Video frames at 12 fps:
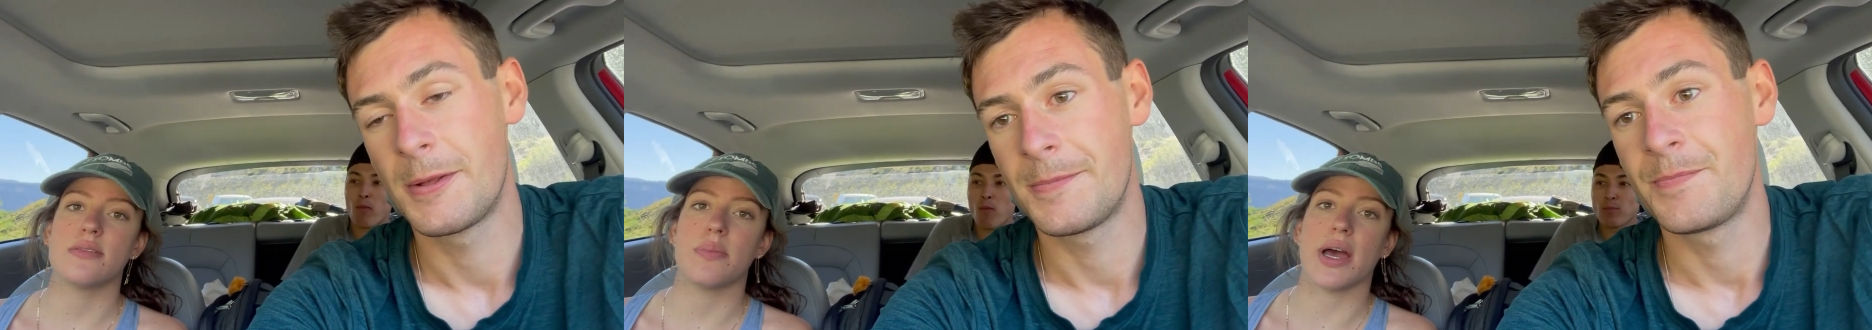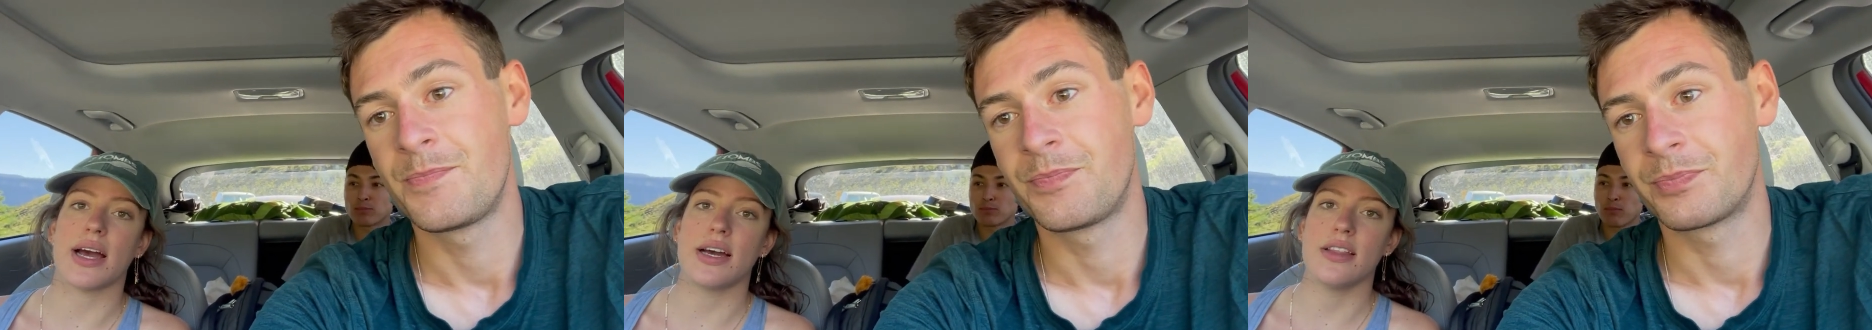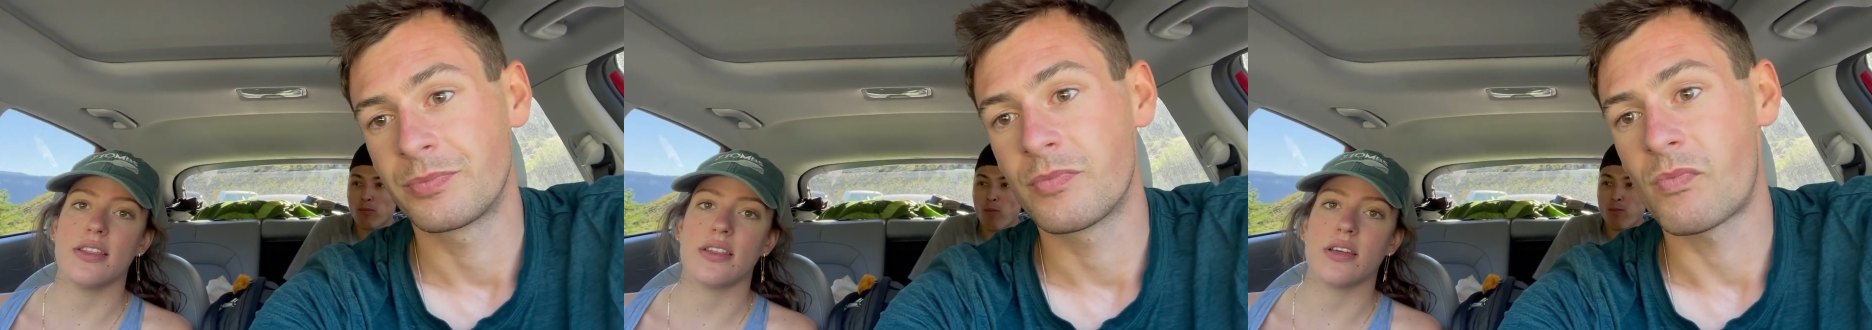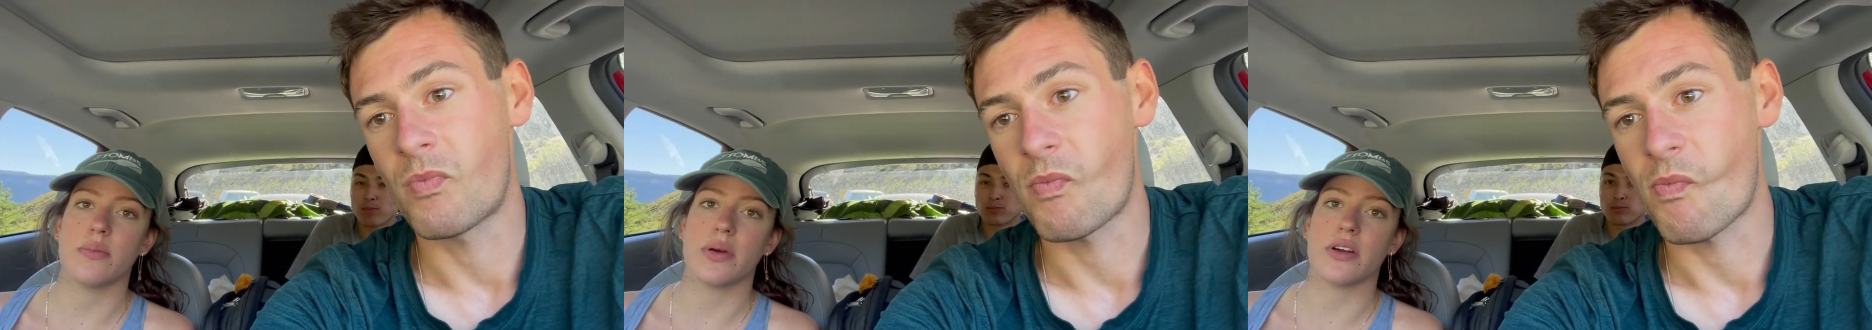Speaker 1: path
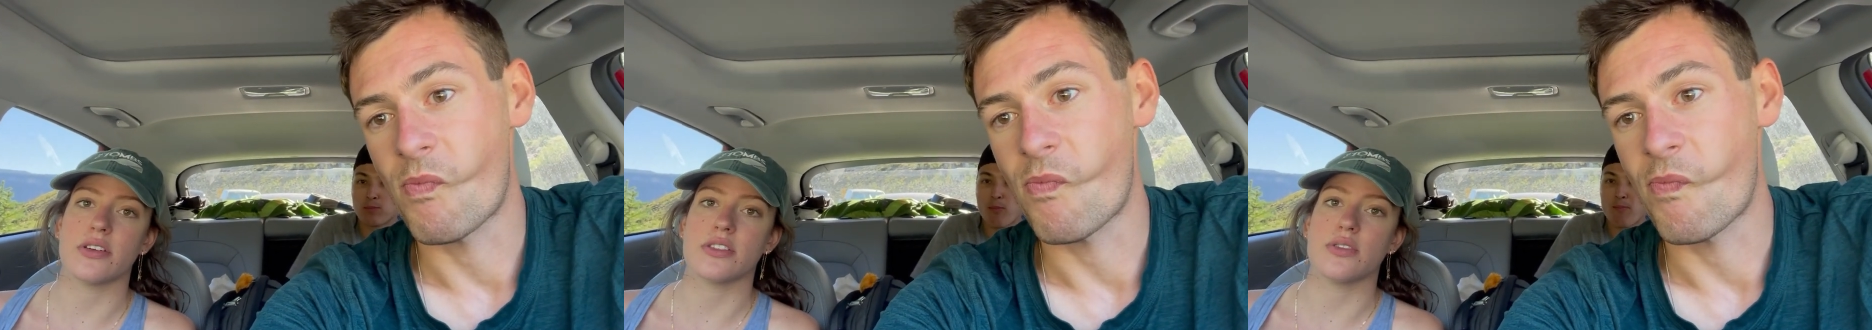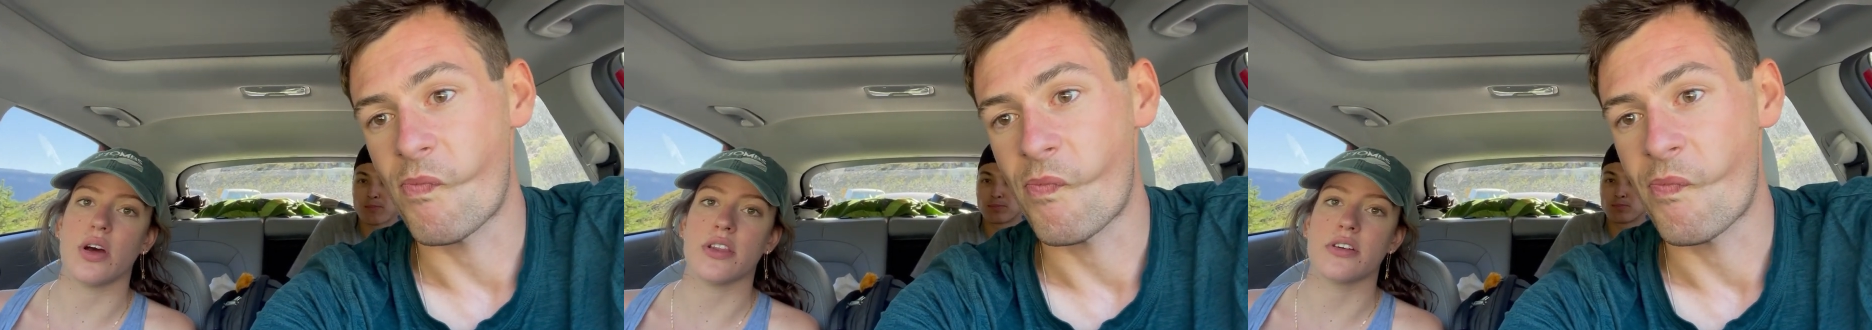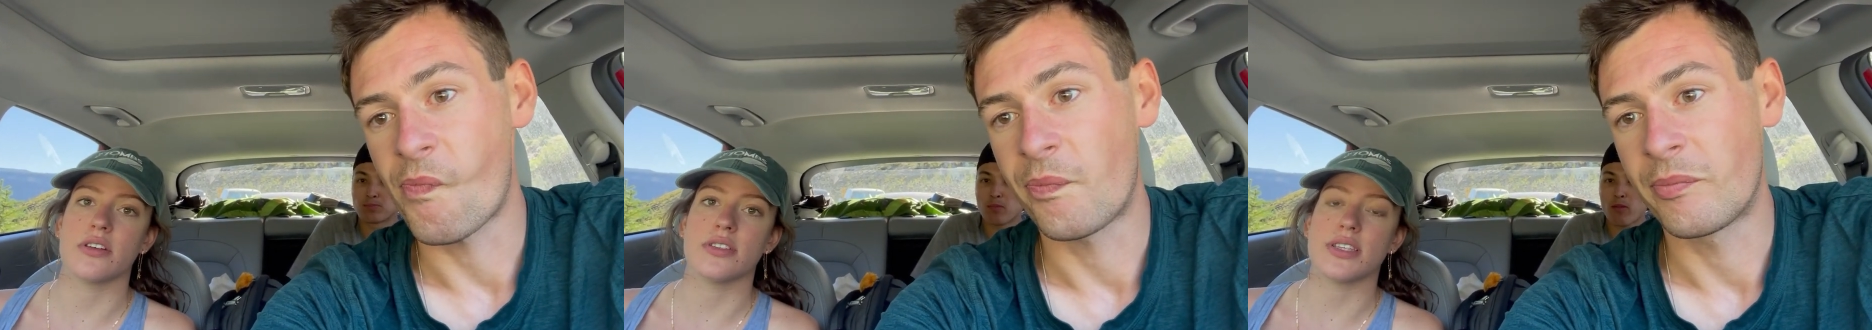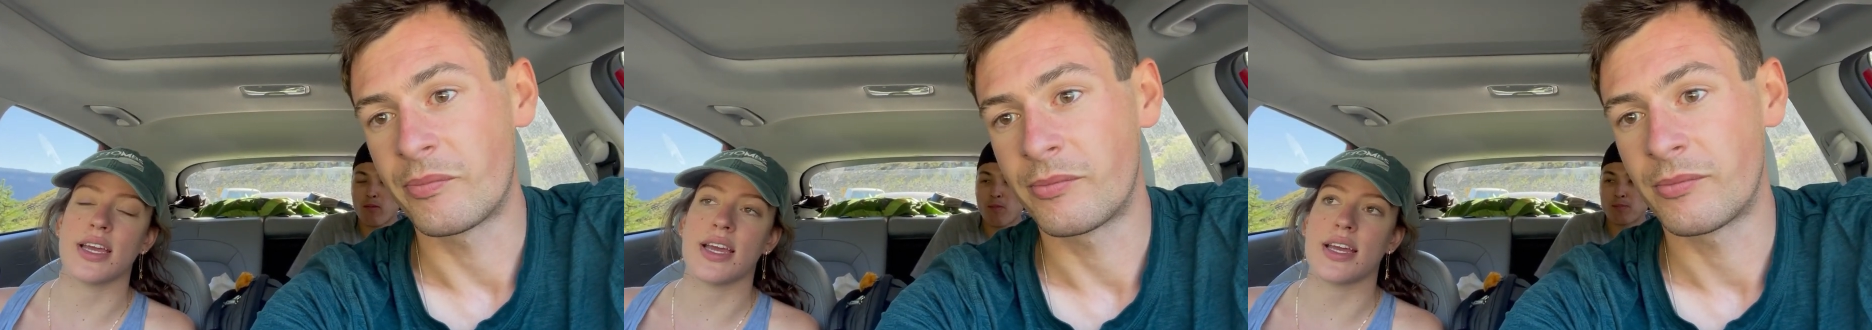compared to others,
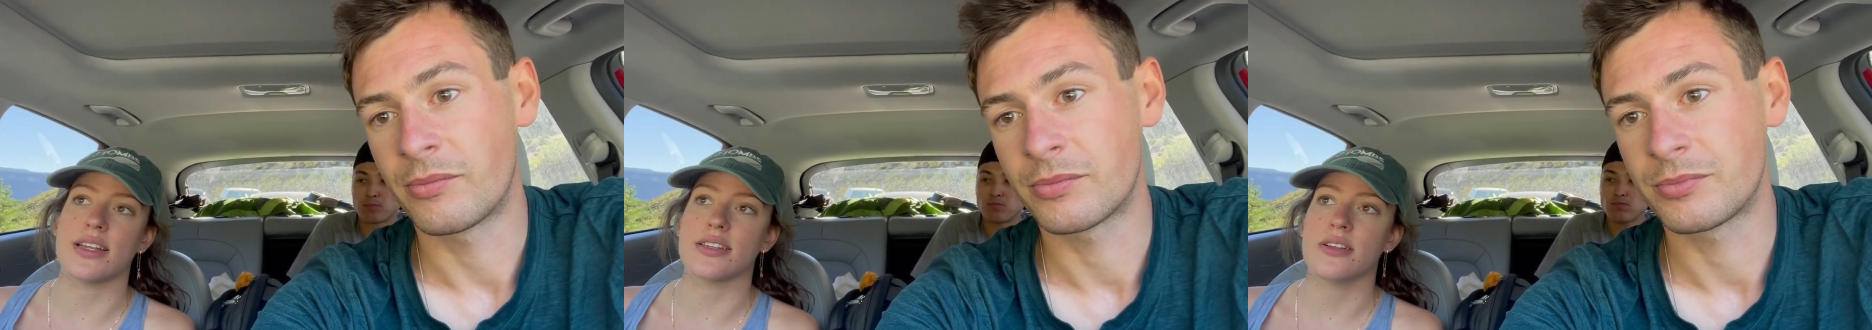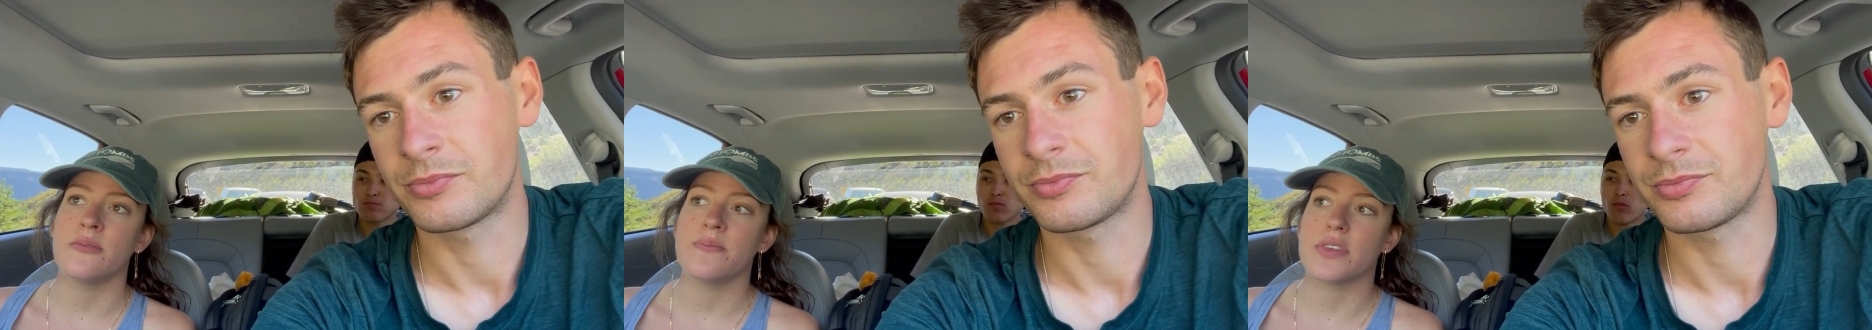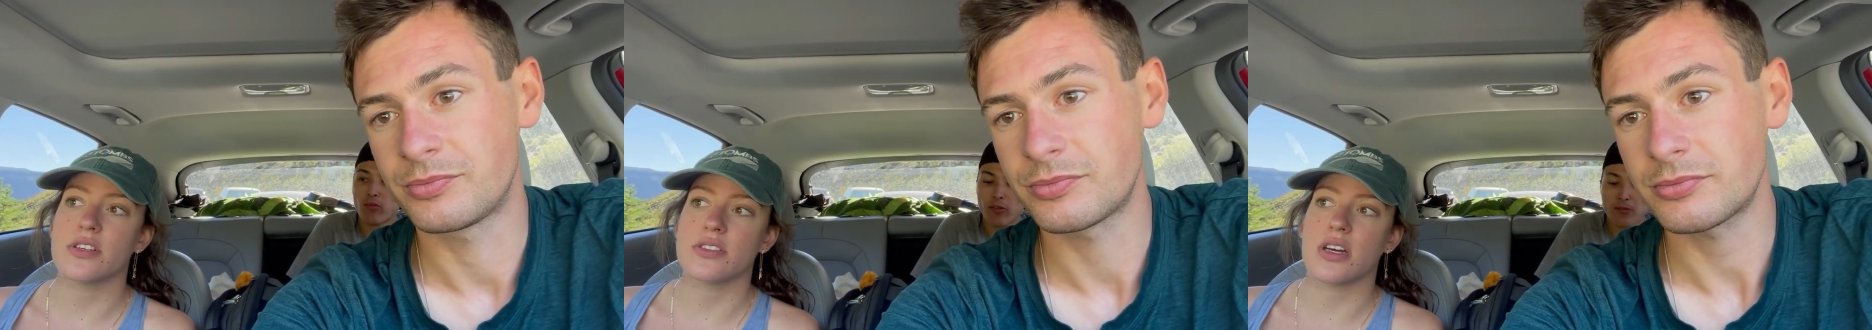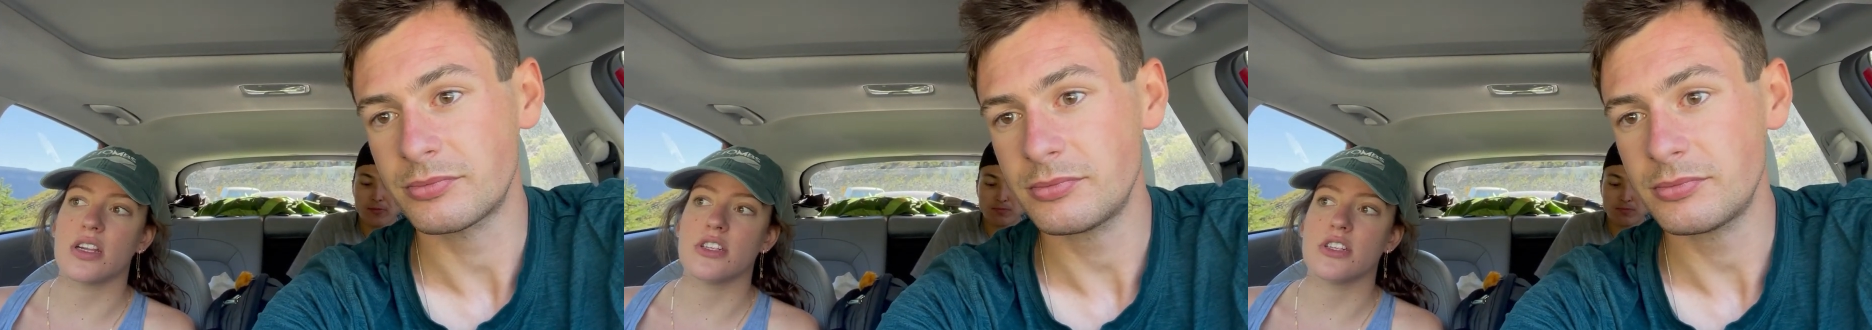and there's not